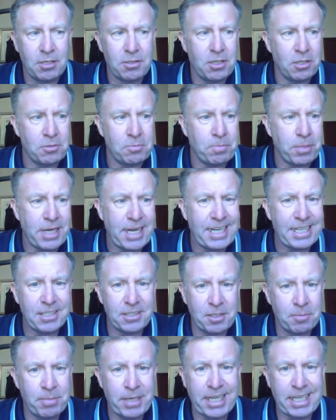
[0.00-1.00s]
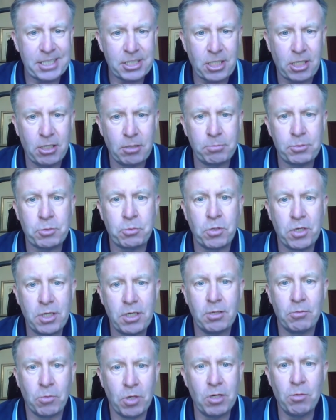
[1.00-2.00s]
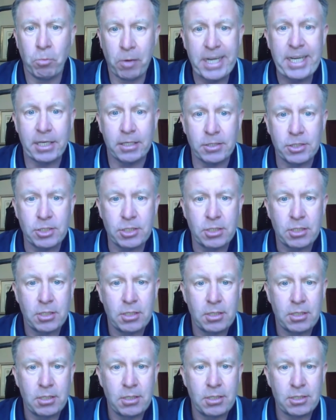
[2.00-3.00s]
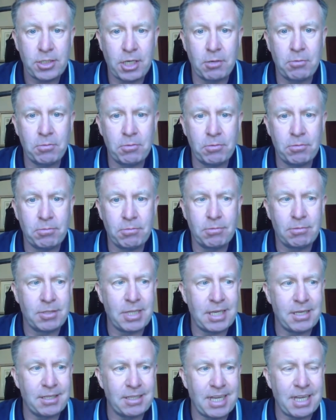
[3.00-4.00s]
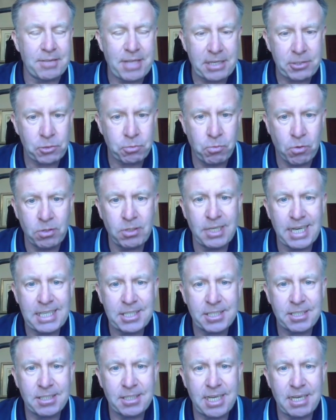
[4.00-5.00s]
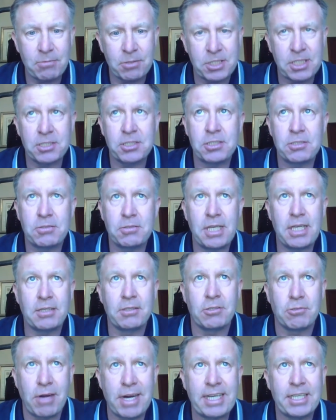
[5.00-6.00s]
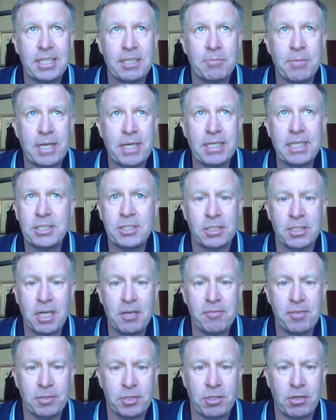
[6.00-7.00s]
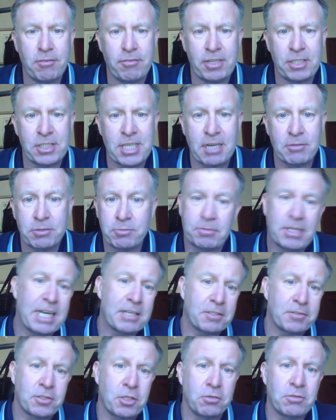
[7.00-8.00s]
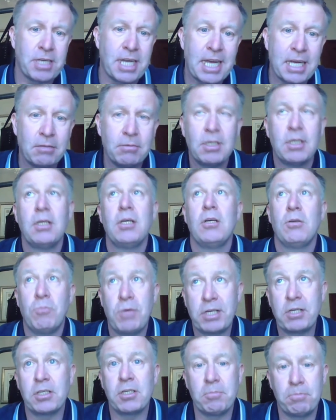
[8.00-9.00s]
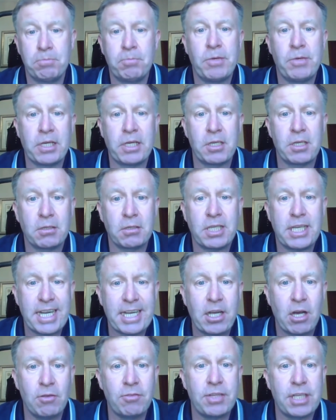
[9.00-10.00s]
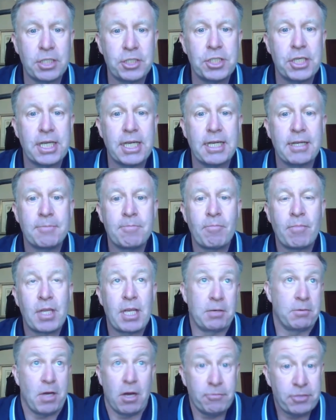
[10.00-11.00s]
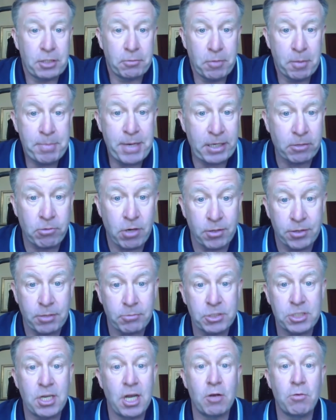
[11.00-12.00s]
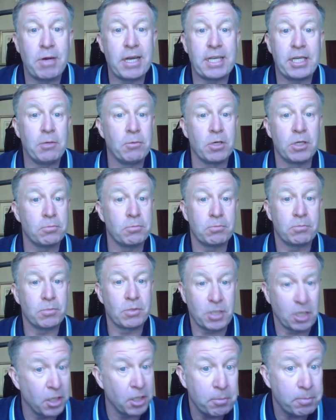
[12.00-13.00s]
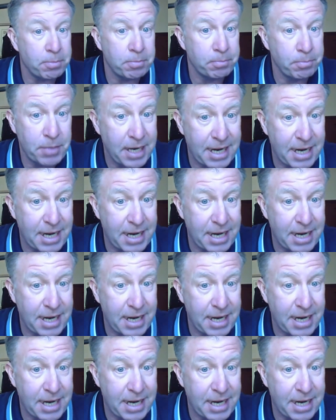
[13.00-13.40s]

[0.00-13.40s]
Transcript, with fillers: had played at the biggest clubs, were winners. So that's one lesson that was ingrained in me. Listen, don't feel sorry for yourselves. That's done now. We're gonna kick on this year. And obviously with Big Ron, there was no way you weren't gonna